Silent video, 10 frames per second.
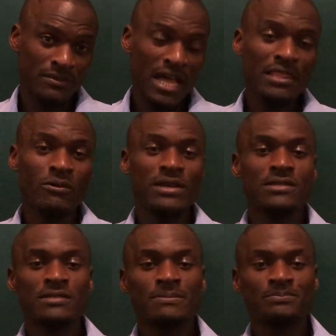
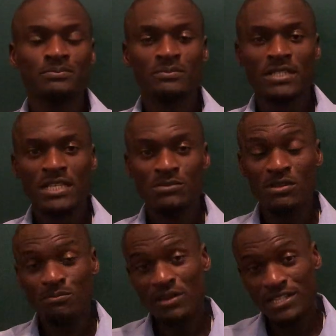Otherwise, it's
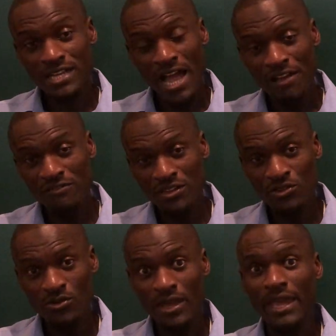been a pleasure having
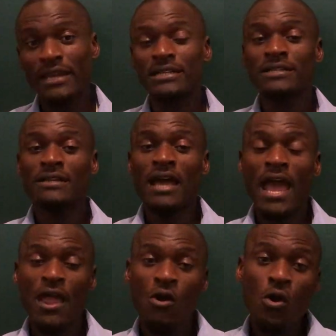you, and
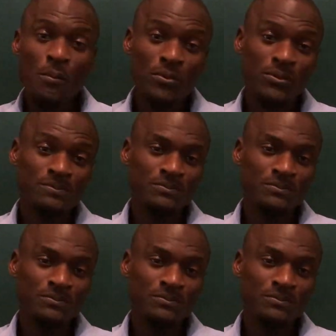I hope